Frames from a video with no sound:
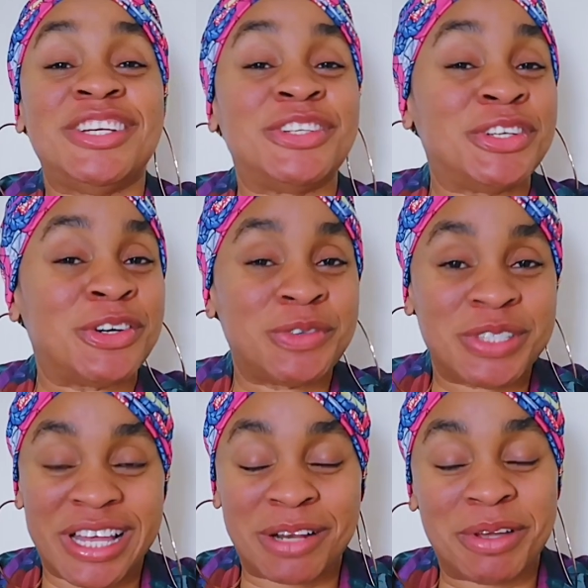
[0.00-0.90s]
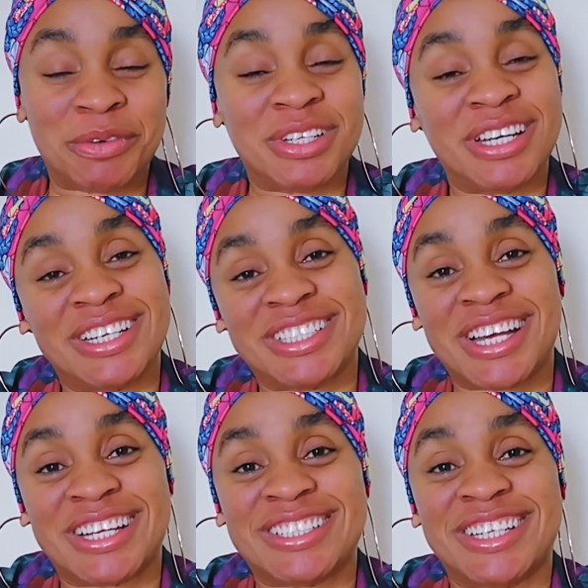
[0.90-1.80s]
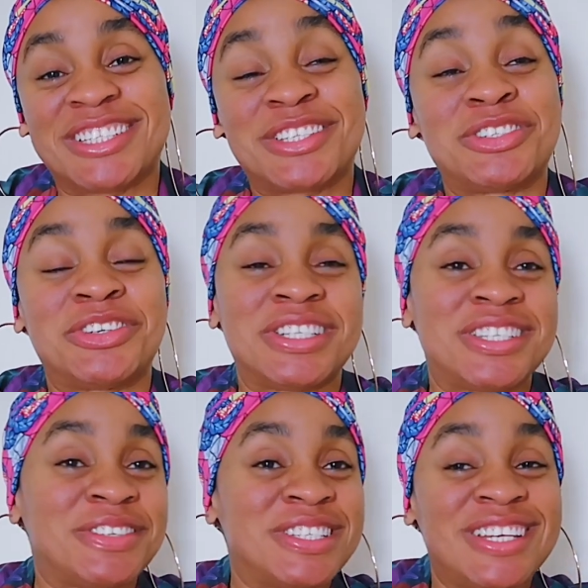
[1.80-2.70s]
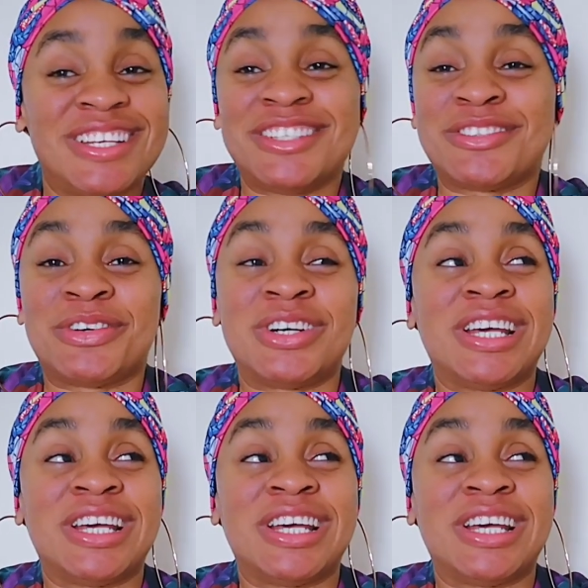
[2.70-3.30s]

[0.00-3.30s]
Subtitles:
You know, they always like playing with the English accent. So Tricky T was saying his own.